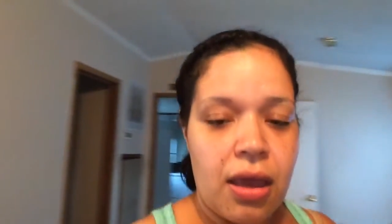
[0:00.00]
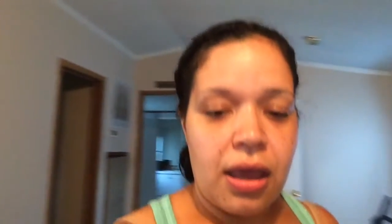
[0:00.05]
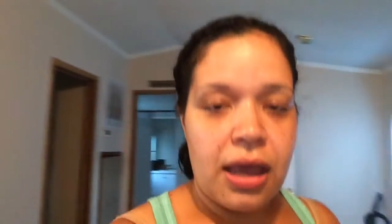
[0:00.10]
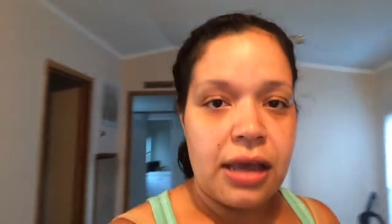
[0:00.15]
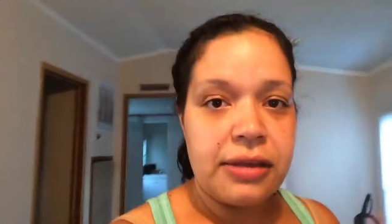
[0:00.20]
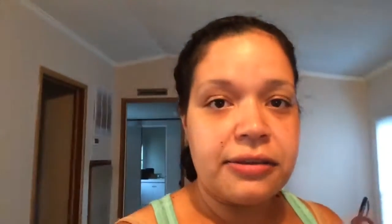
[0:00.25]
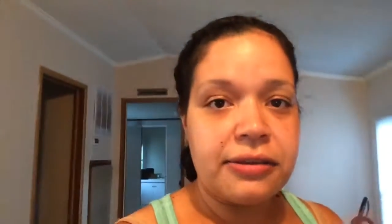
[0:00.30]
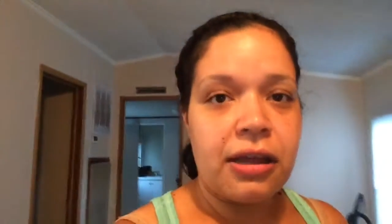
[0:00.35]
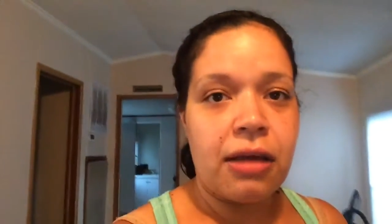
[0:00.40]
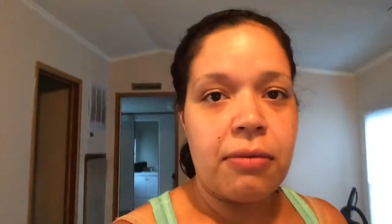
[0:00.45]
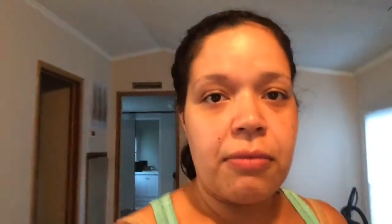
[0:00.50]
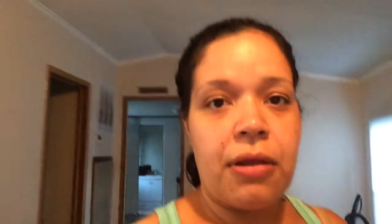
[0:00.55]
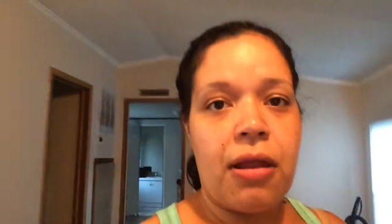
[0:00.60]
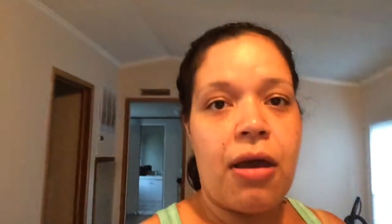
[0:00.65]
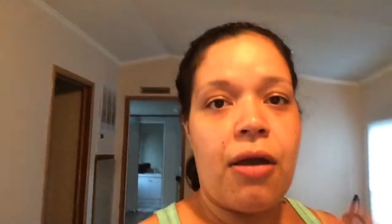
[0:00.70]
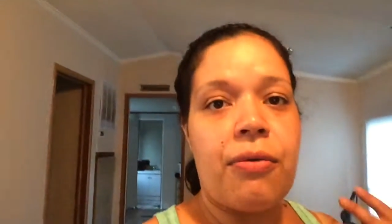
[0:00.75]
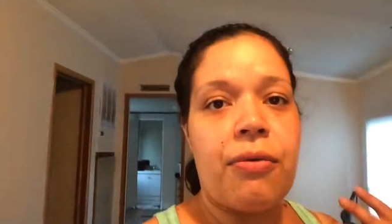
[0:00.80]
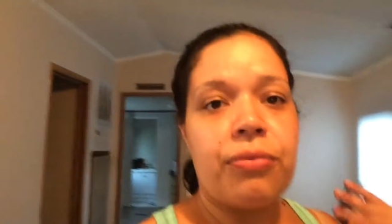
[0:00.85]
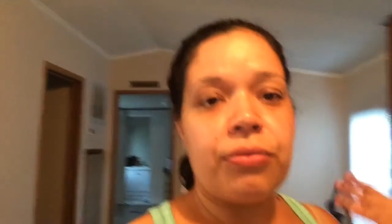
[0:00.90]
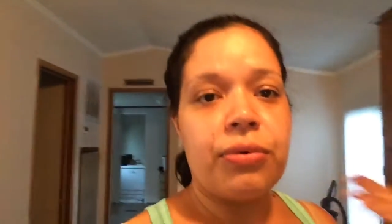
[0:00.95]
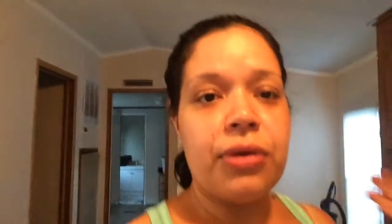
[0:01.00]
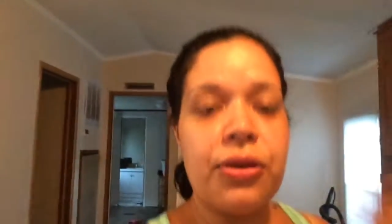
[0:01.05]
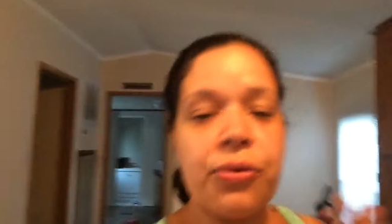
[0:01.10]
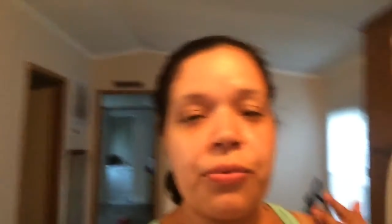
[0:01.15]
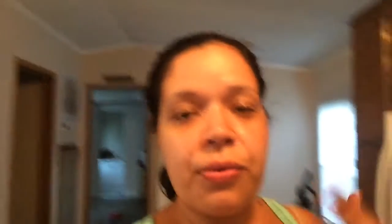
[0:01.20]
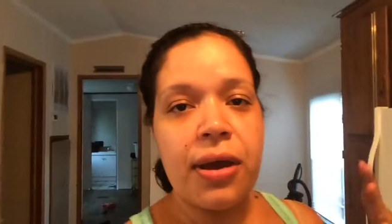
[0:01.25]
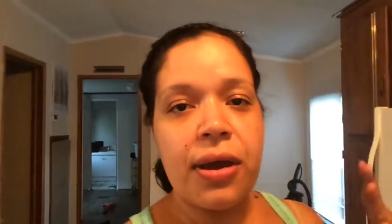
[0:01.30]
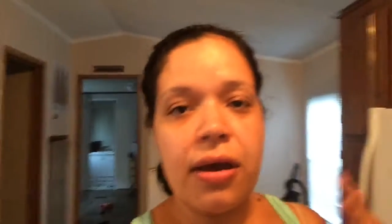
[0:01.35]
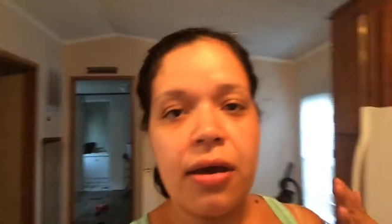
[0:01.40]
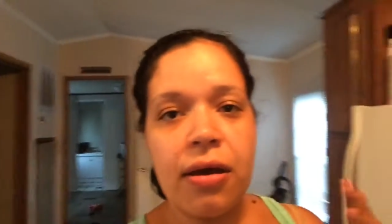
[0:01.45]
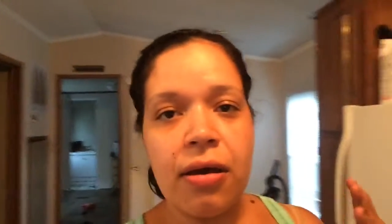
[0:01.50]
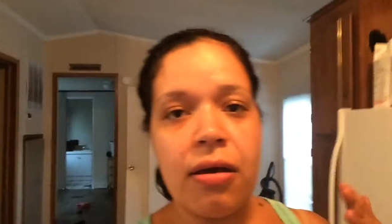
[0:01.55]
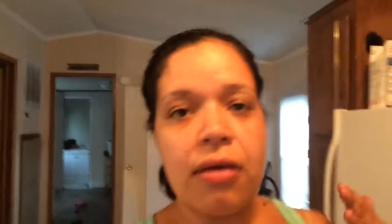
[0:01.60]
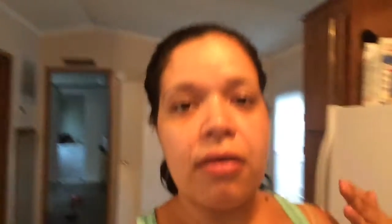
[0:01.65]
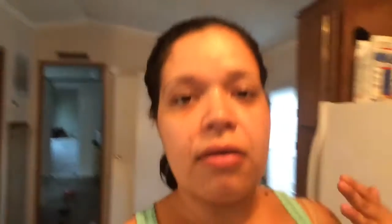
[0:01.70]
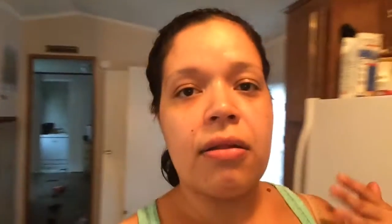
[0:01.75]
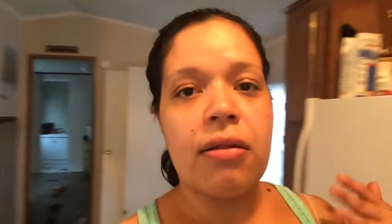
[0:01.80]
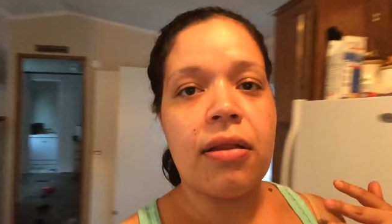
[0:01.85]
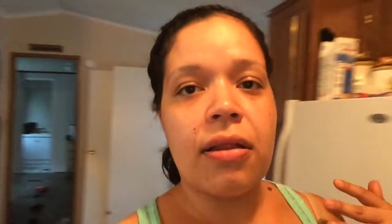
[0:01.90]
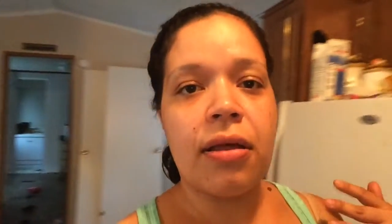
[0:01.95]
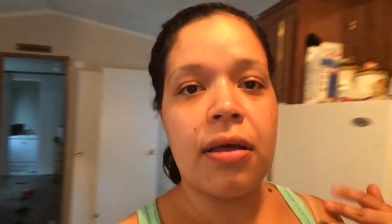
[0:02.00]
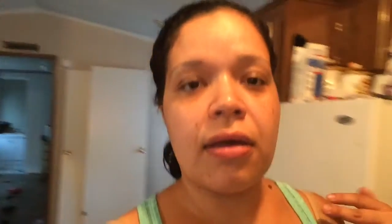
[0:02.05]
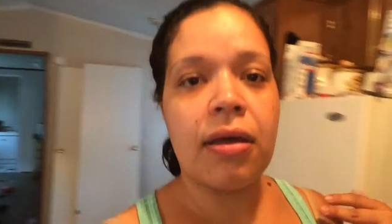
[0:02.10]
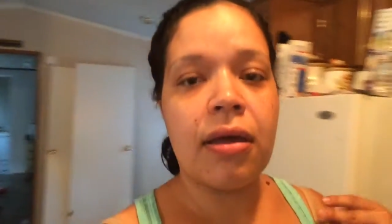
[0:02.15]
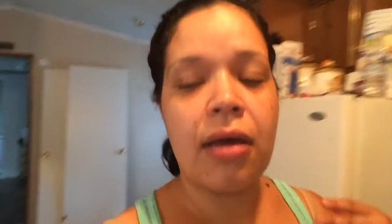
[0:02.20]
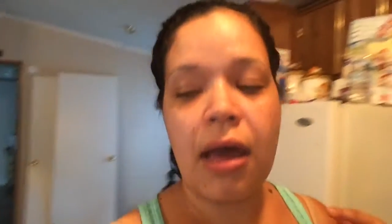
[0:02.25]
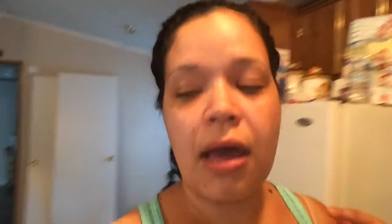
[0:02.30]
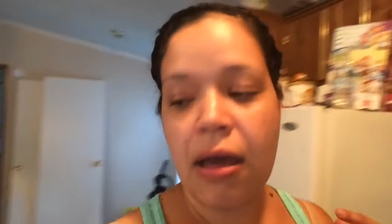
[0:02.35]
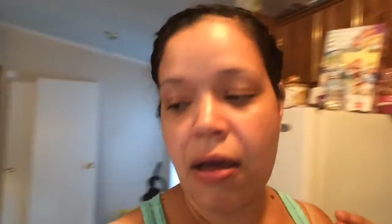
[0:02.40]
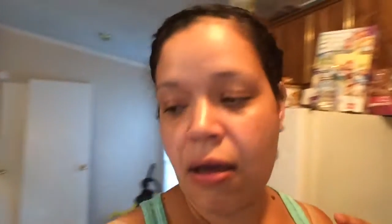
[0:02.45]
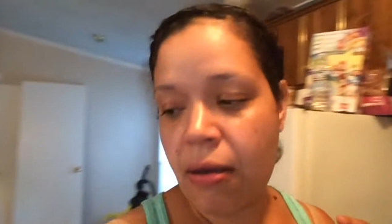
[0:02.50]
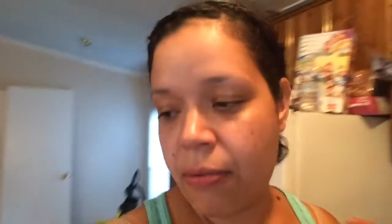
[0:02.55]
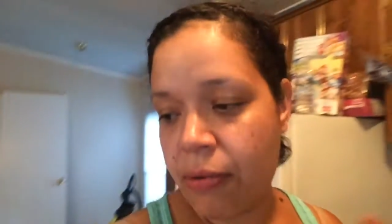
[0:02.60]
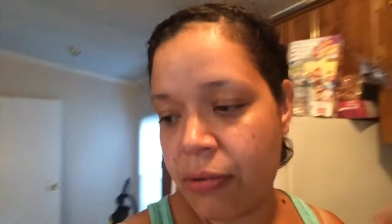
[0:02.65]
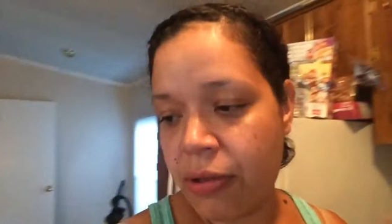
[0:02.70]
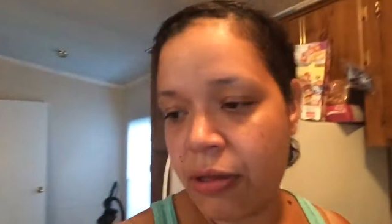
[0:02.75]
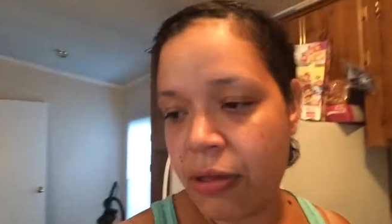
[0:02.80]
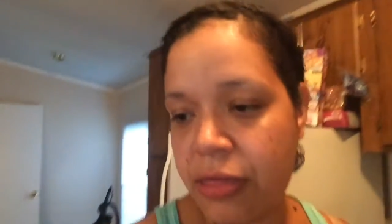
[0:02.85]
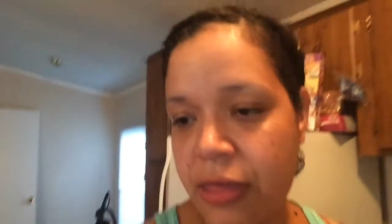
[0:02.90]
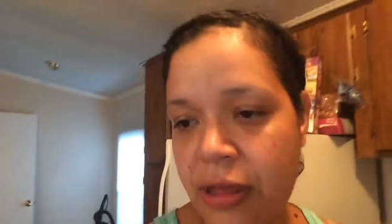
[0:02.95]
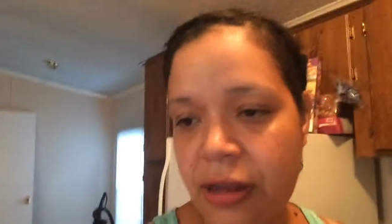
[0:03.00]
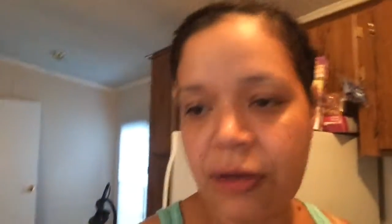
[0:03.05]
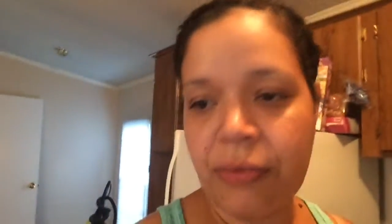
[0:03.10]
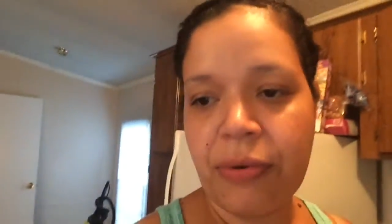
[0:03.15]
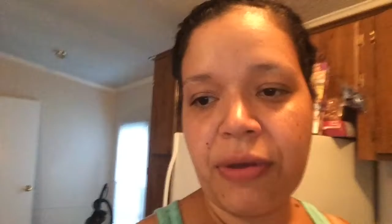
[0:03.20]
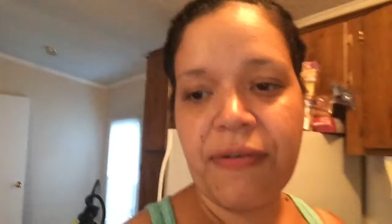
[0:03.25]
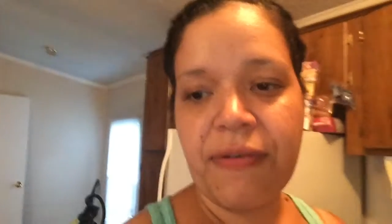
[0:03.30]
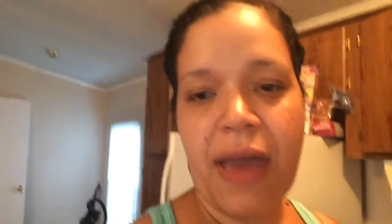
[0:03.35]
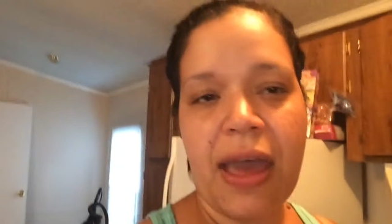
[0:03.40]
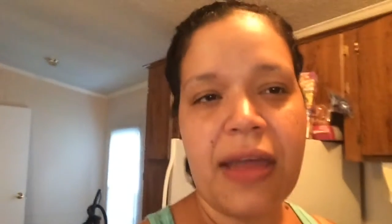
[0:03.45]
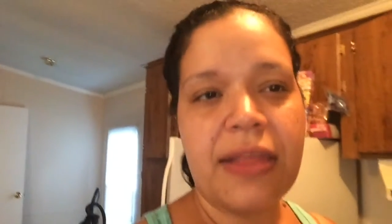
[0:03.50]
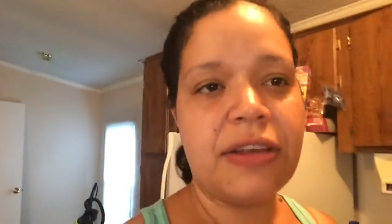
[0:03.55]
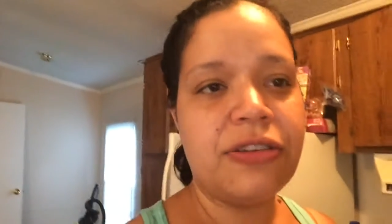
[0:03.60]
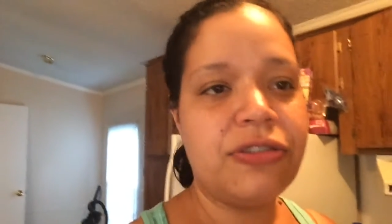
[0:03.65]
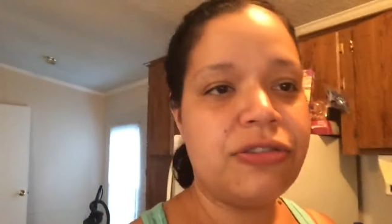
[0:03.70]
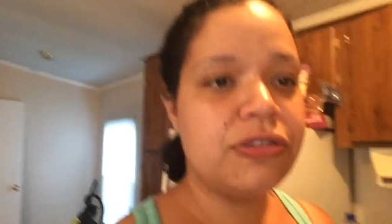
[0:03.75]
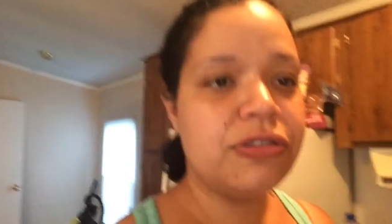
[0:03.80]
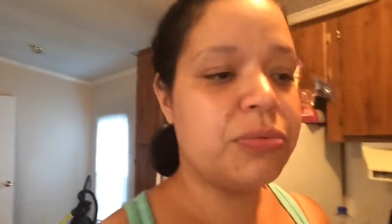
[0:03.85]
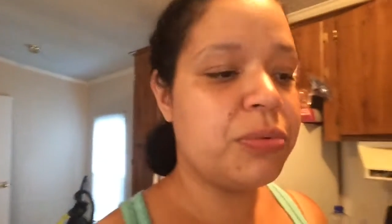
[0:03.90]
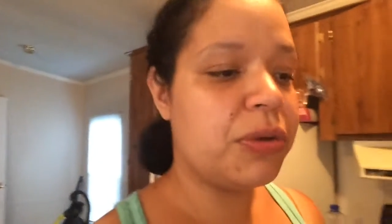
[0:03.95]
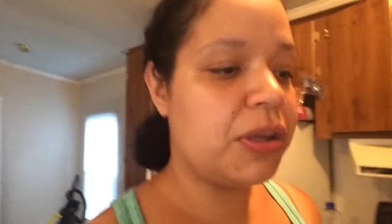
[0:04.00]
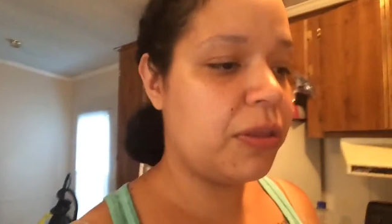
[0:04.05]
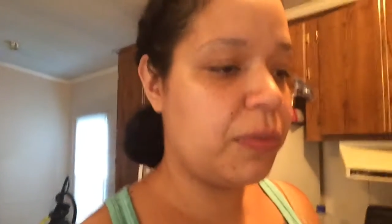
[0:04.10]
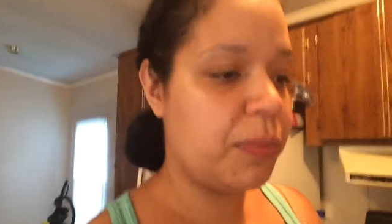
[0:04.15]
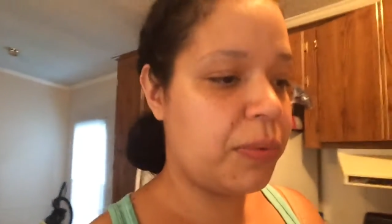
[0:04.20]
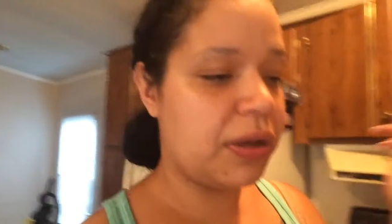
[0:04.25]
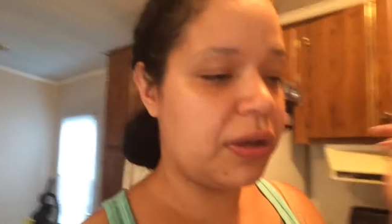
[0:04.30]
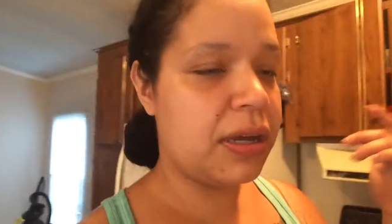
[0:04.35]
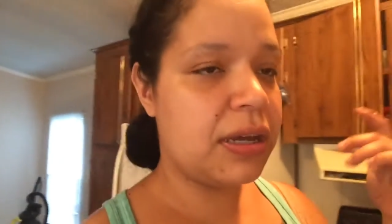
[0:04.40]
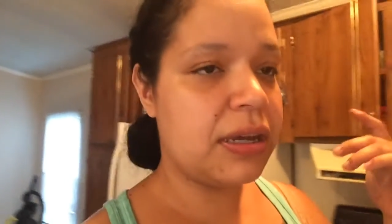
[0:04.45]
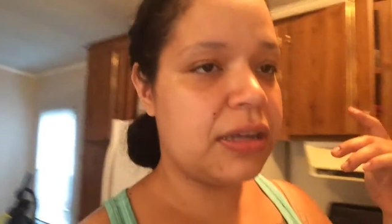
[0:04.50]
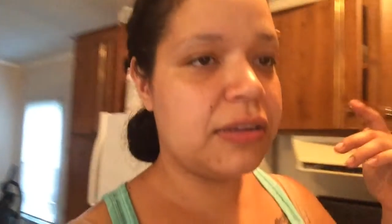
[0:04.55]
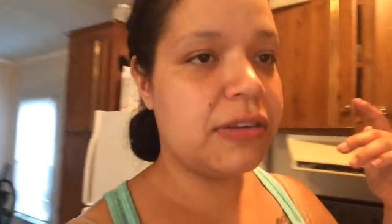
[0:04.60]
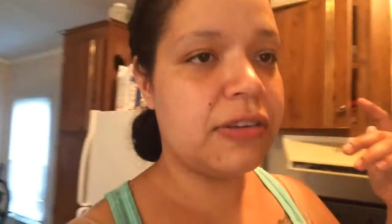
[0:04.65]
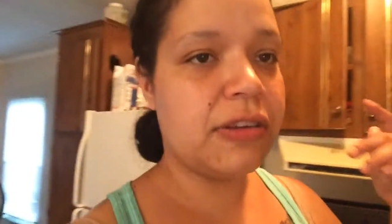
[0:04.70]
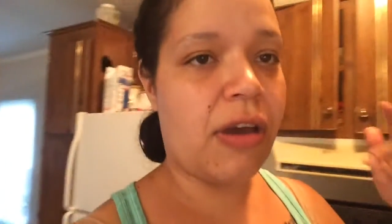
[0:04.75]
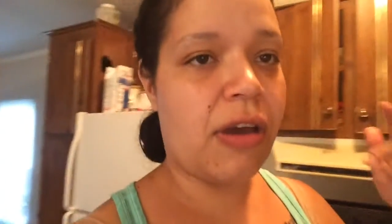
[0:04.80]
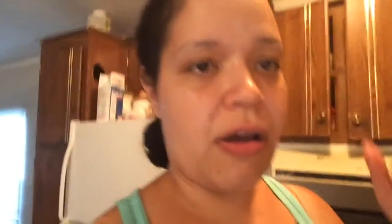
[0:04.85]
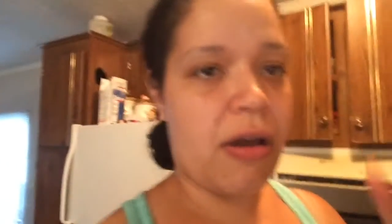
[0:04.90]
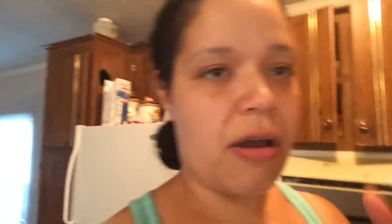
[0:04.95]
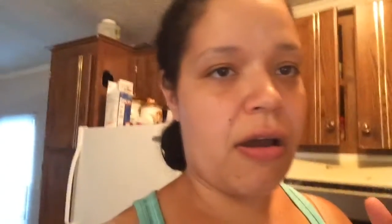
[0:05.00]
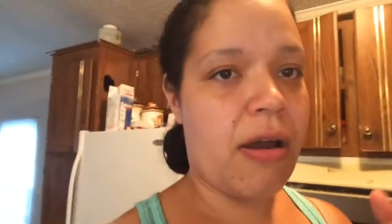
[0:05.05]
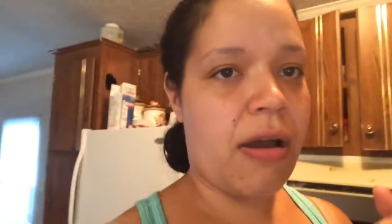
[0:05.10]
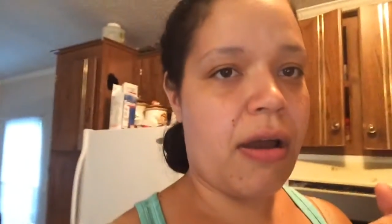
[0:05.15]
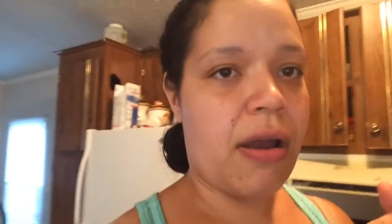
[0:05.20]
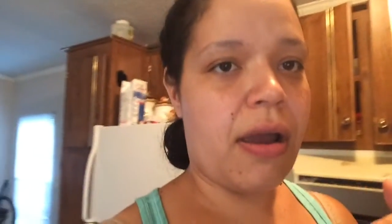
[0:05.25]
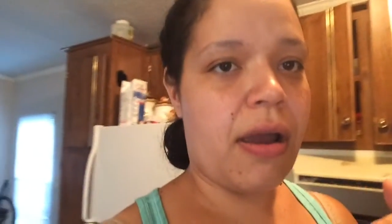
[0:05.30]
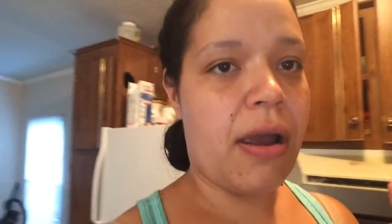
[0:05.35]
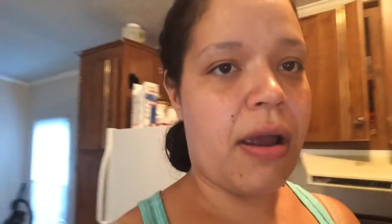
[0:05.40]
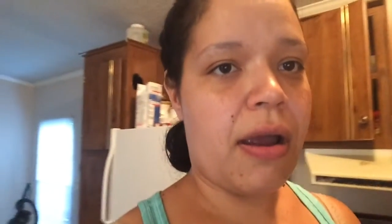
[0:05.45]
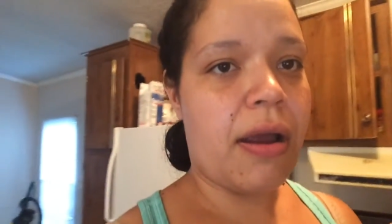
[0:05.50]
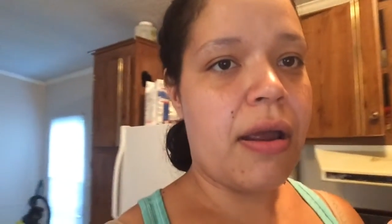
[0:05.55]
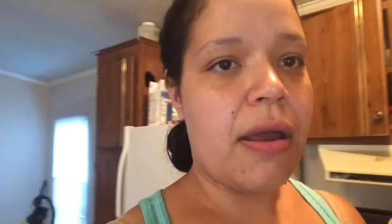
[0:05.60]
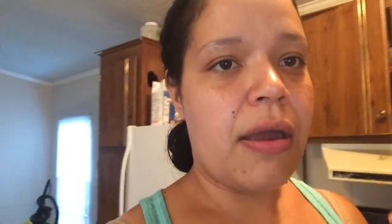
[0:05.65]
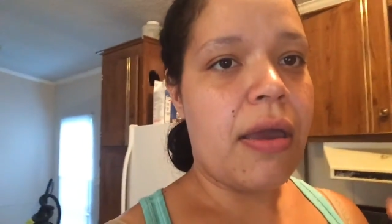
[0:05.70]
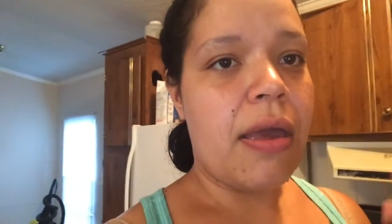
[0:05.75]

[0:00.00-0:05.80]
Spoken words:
it's come along really well. Only thing that we had issues with was our...